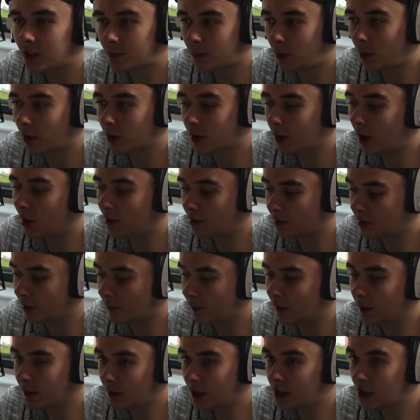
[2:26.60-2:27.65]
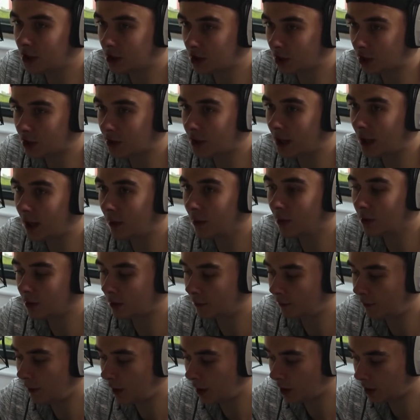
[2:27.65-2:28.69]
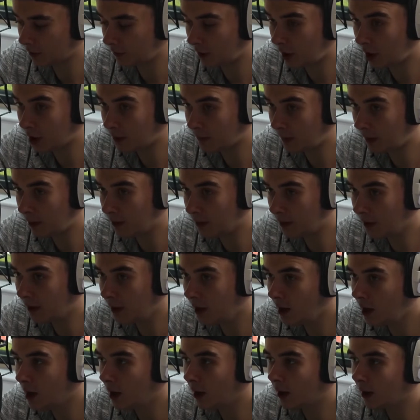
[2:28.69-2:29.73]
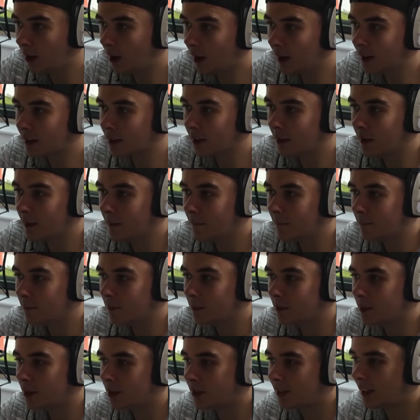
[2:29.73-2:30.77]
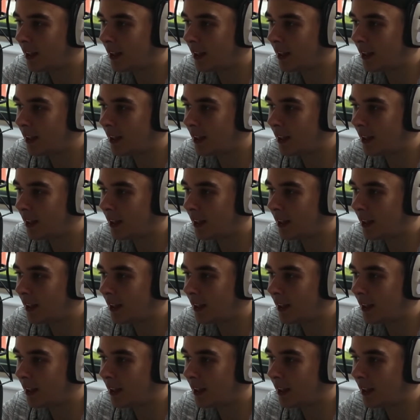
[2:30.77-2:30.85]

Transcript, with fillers: this podcast is the first, just now is the first I've heard about it. I've seen like, it everywhere. You're